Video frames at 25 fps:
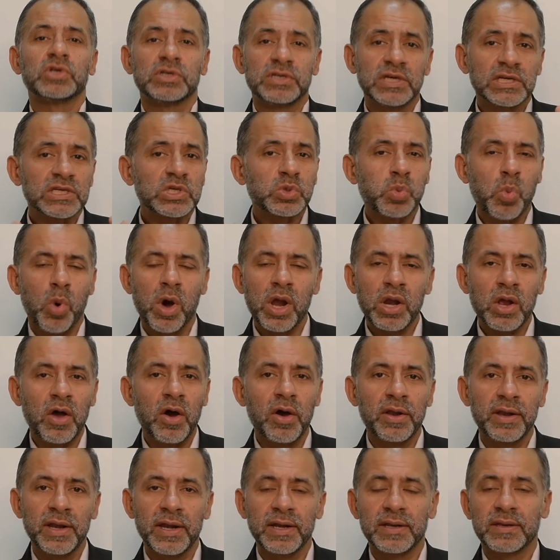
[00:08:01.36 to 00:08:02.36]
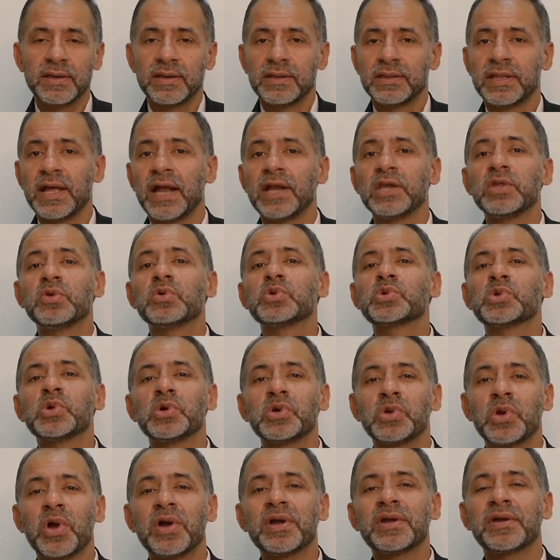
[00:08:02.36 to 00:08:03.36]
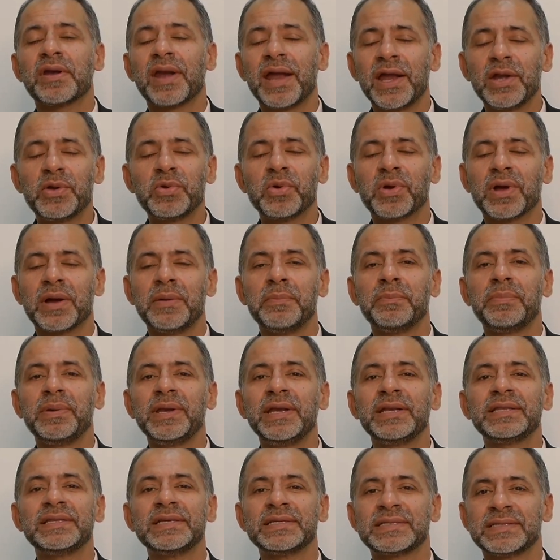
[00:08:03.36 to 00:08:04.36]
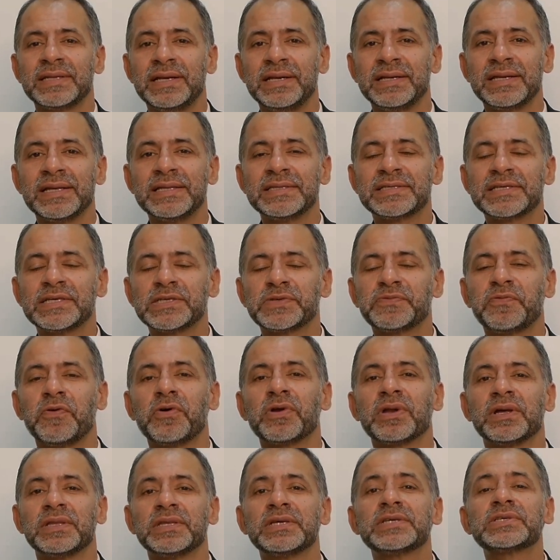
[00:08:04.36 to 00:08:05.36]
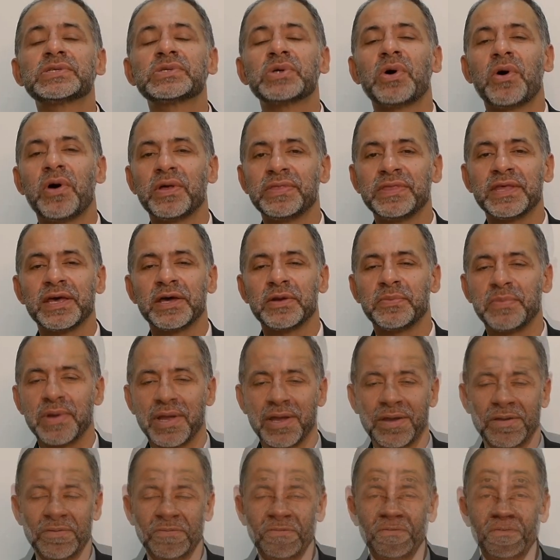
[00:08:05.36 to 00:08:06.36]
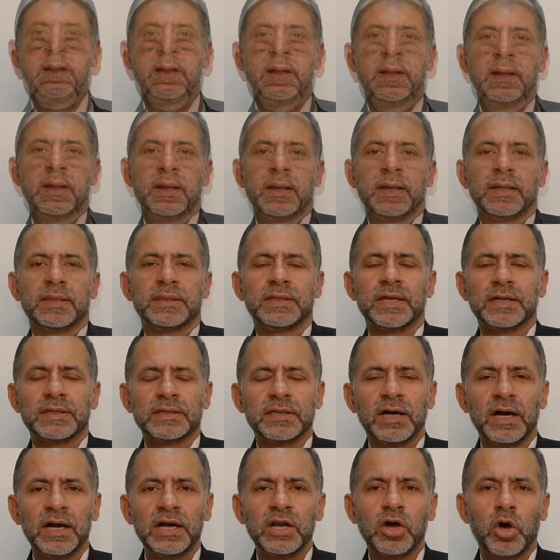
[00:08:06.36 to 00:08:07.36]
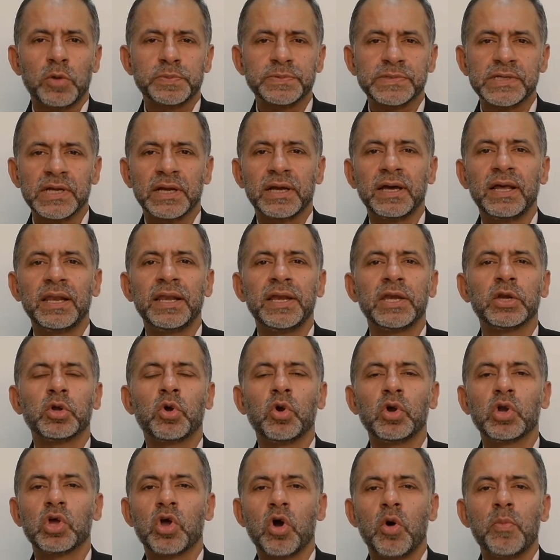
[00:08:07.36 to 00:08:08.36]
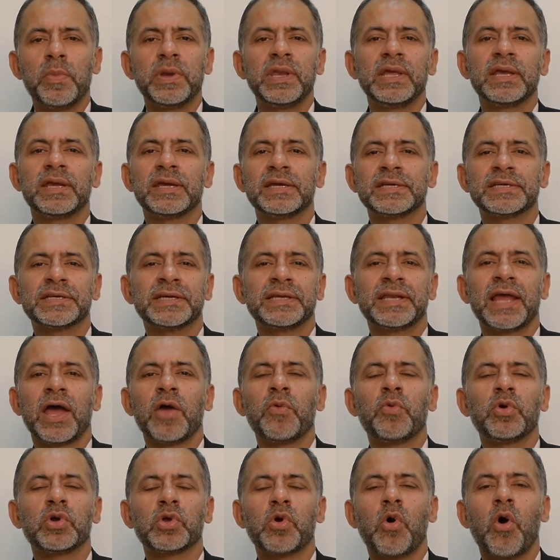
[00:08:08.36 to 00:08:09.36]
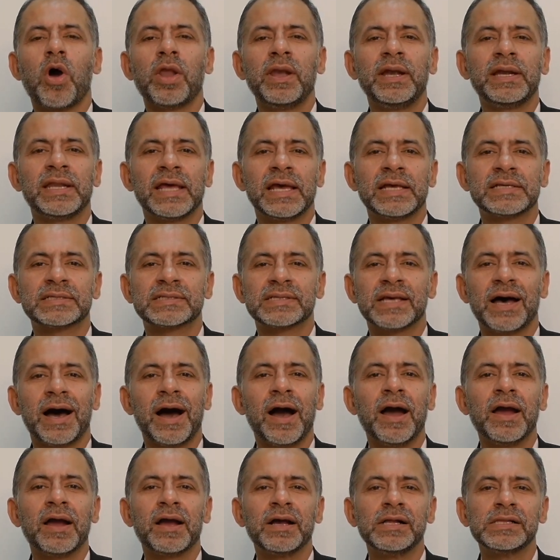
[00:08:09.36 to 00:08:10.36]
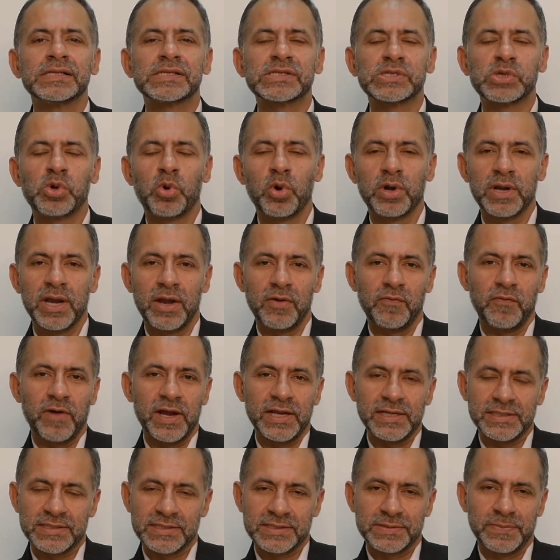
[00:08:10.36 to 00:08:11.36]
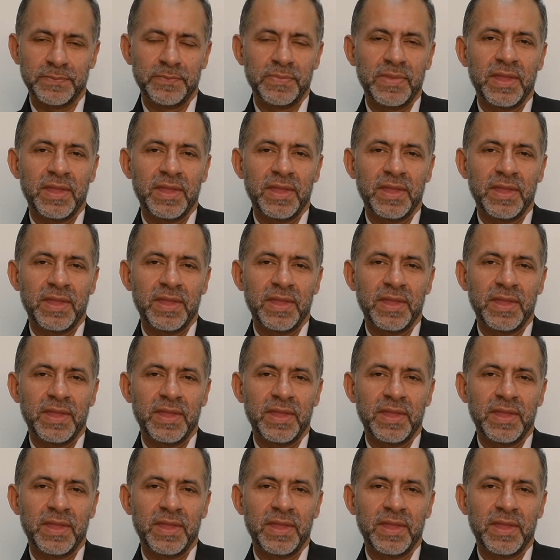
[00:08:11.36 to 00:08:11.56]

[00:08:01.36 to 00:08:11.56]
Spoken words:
just work on it, that you should not try to complete the sentences for others on their behalf. The third obstacle in good communication, I would call it as uncle's good advice.